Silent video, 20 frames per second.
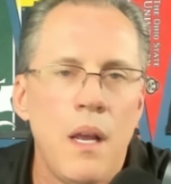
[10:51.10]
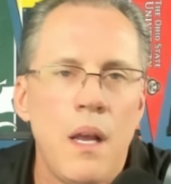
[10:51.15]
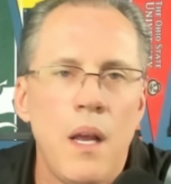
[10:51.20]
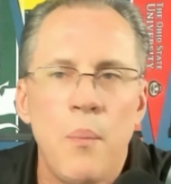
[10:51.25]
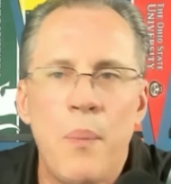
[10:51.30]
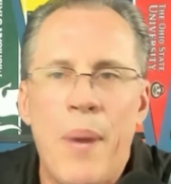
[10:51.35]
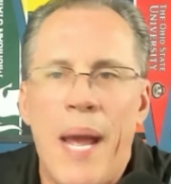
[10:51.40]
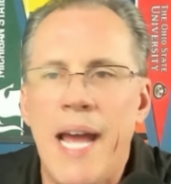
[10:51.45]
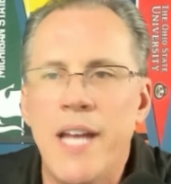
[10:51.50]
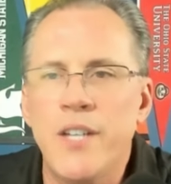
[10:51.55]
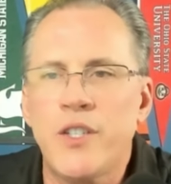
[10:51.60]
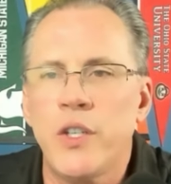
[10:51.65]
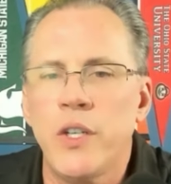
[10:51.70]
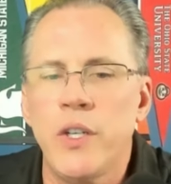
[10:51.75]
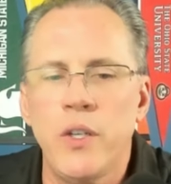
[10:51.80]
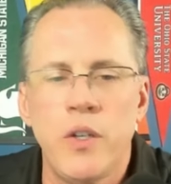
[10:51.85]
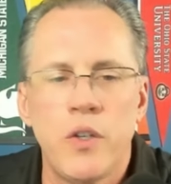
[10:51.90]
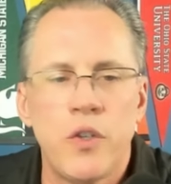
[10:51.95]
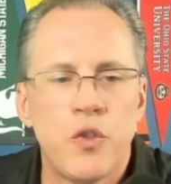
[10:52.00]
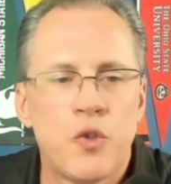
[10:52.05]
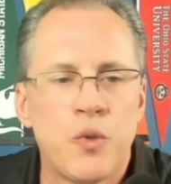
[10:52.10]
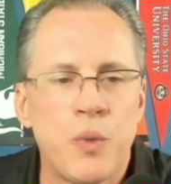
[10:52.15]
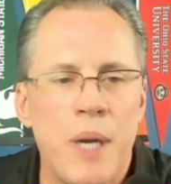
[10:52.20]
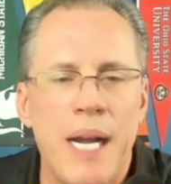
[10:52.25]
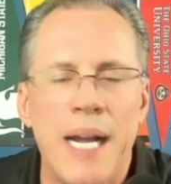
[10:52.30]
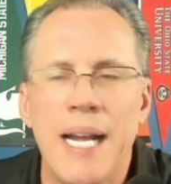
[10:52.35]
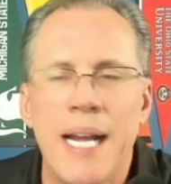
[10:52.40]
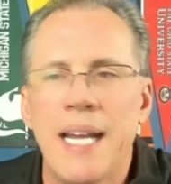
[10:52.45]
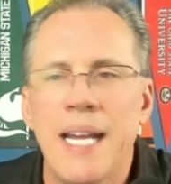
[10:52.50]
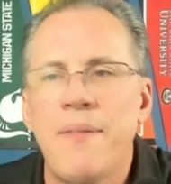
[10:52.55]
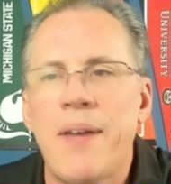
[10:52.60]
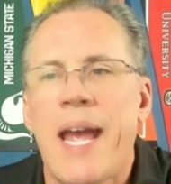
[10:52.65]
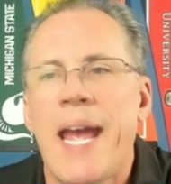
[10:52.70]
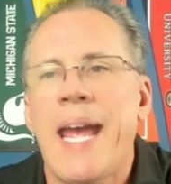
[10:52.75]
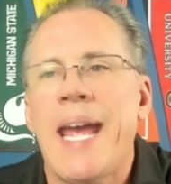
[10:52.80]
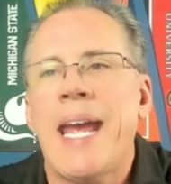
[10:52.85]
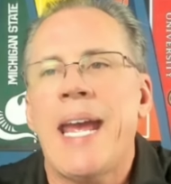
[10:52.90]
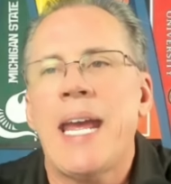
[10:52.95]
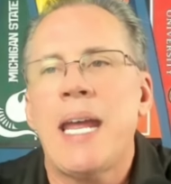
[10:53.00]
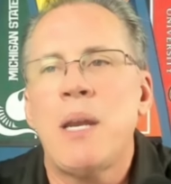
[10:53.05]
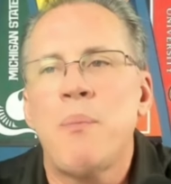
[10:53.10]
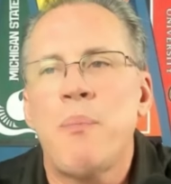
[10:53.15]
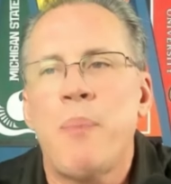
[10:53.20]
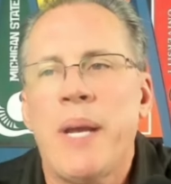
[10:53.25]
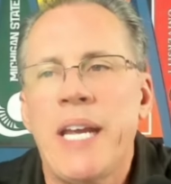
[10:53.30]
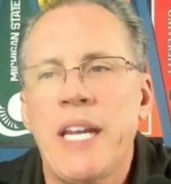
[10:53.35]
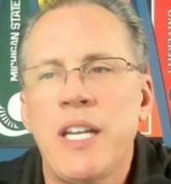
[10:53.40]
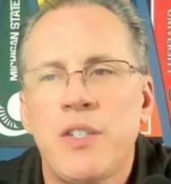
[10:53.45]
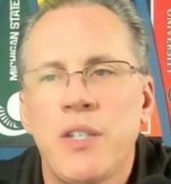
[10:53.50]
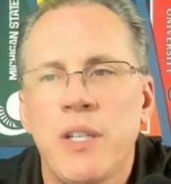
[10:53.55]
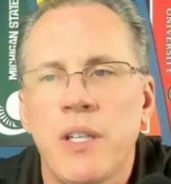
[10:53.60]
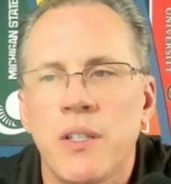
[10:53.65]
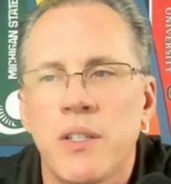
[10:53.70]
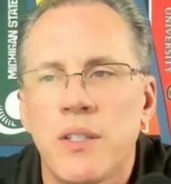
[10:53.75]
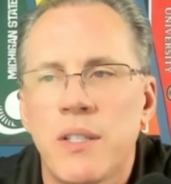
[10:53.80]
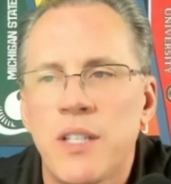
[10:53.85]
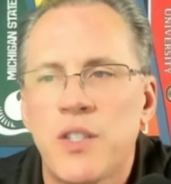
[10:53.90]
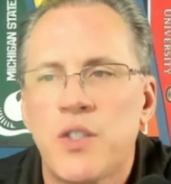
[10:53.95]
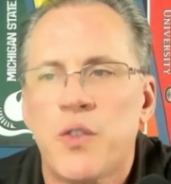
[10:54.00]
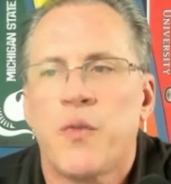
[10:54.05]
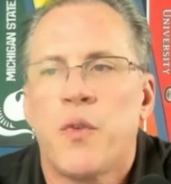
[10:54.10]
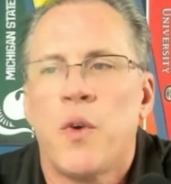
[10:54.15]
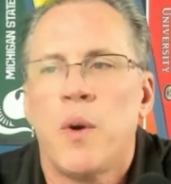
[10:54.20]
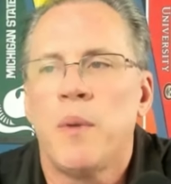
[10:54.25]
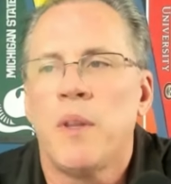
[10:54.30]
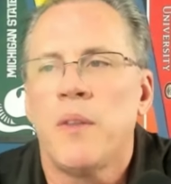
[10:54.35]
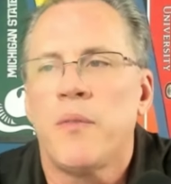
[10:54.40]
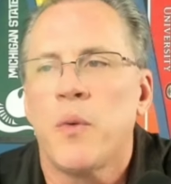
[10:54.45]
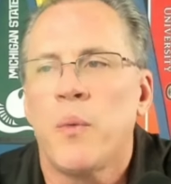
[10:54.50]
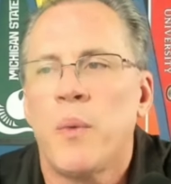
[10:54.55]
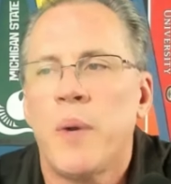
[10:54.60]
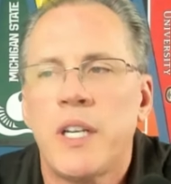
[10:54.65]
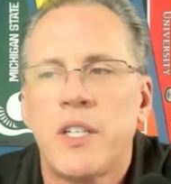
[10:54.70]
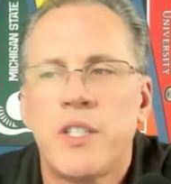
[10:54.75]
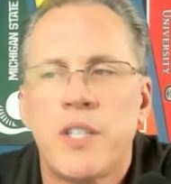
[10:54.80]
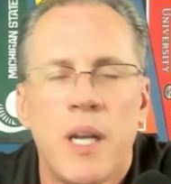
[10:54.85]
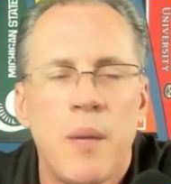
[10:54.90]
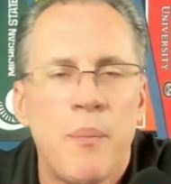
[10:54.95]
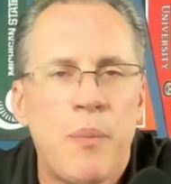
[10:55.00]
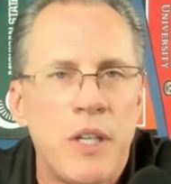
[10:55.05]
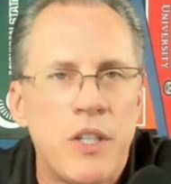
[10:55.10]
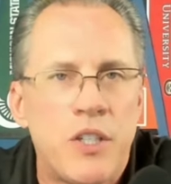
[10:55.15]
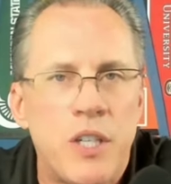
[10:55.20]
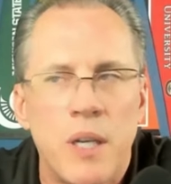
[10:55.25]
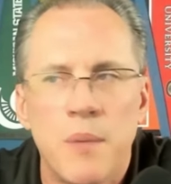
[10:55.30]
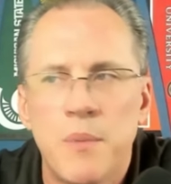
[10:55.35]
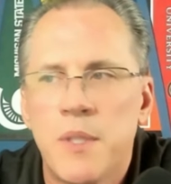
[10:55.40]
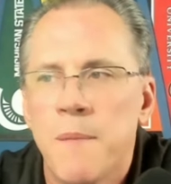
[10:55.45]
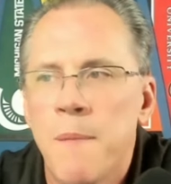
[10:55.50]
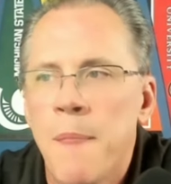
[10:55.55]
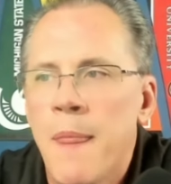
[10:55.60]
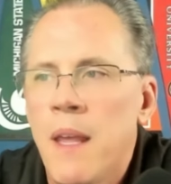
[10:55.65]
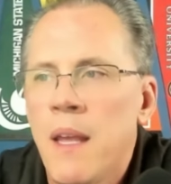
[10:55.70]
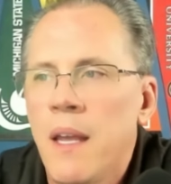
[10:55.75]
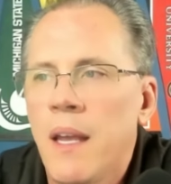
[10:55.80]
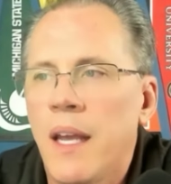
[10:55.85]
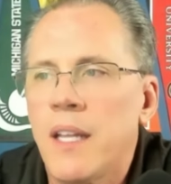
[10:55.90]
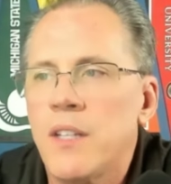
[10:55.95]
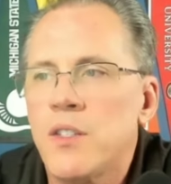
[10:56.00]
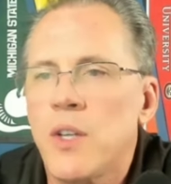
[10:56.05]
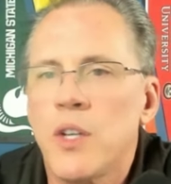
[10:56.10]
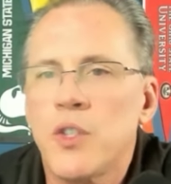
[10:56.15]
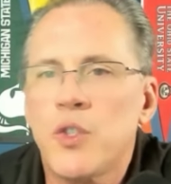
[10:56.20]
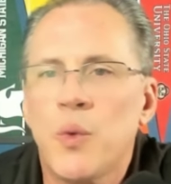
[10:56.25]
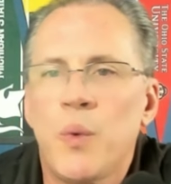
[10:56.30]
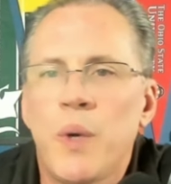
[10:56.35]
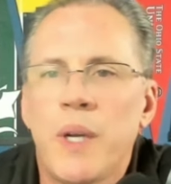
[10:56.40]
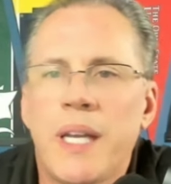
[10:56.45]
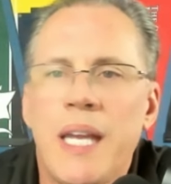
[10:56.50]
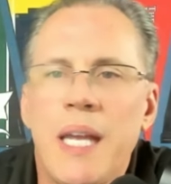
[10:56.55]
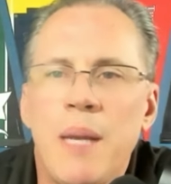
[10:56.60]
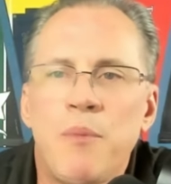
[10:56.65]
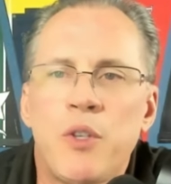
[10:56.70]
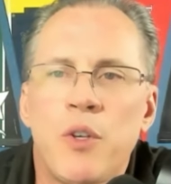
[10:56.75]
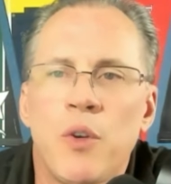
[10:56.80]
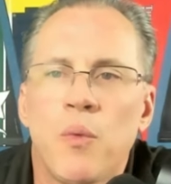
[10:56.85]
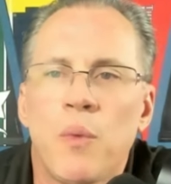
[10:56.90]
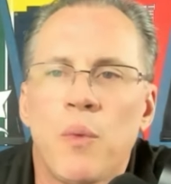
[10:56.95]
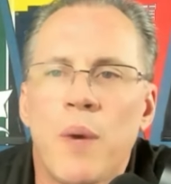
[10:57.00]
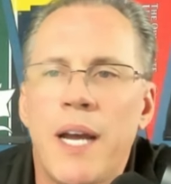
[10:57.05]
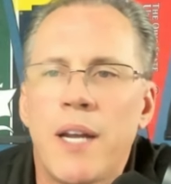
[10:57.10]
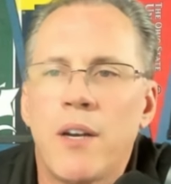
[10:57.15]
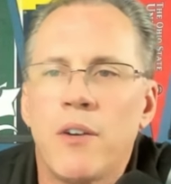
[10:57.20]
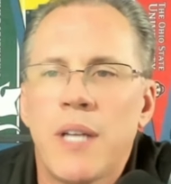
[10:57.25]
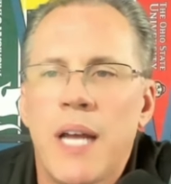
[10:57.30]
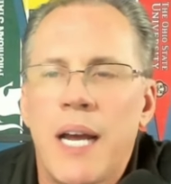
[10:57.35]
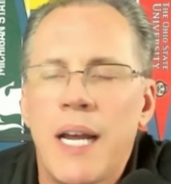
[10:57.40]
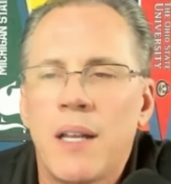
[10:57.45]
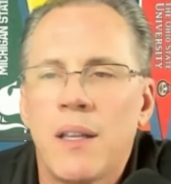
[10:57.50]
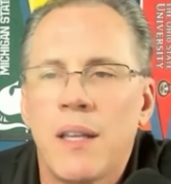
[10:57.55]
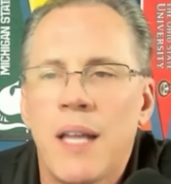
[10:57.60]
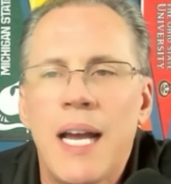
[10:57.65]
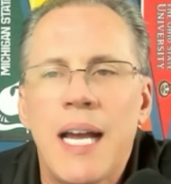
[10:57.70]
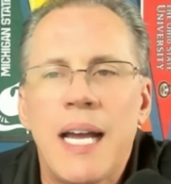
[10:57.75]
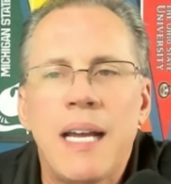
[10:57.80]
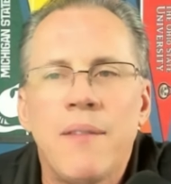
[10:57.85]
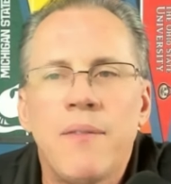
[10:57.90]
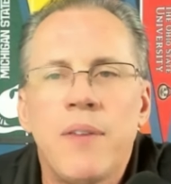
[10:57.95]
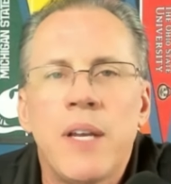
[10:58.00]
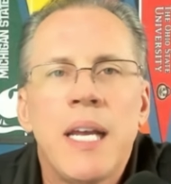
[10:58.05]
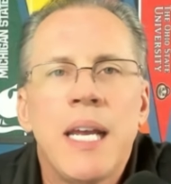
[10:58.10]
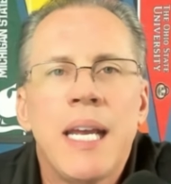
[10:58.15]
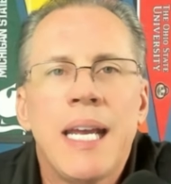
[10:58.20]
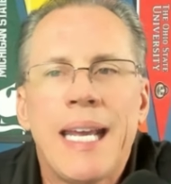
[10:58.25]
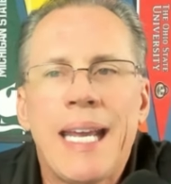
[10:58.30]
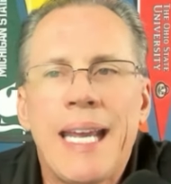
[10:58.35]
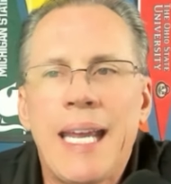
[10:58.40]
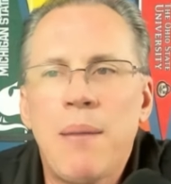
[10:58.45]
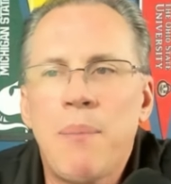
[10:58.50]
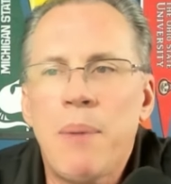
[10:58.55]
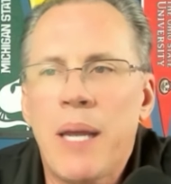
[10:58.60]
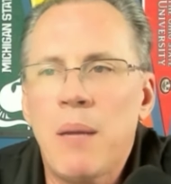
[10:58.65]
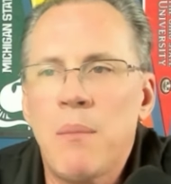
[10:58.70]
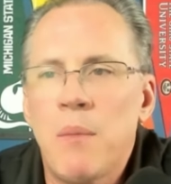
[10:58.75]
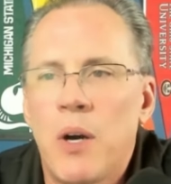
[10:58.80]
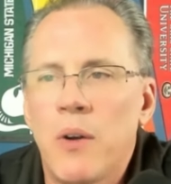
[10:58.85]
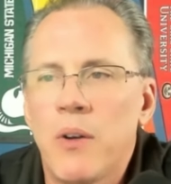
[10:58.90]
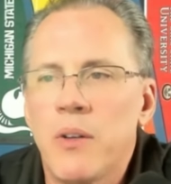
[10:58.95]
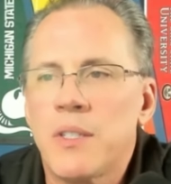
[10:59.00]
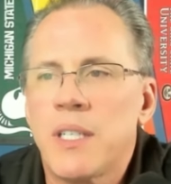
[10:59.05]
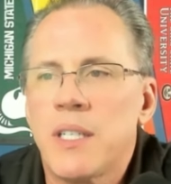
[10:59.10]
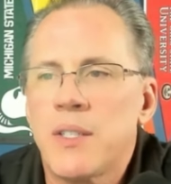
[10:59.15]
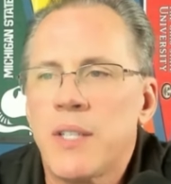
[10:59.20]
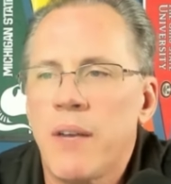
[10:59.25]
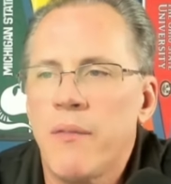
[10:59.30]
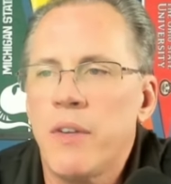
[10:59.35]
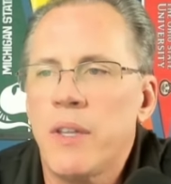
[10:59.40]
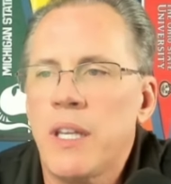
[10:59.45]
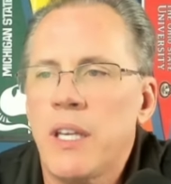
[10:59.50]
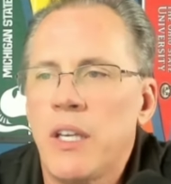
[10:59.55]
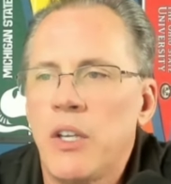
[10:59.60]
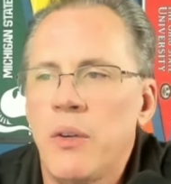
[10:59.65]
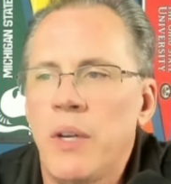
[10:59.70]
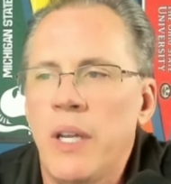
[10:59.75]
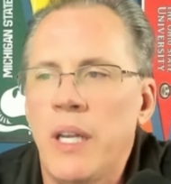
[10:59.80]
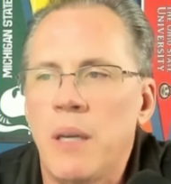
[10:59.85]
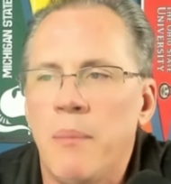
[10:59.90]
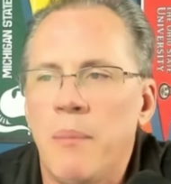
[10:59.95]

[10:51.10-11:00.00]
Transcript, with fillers: Passion, drive, and patience. That's the formula for winning championships. And it's also what keeps your ride or die alive. eBay Motors has everything you need to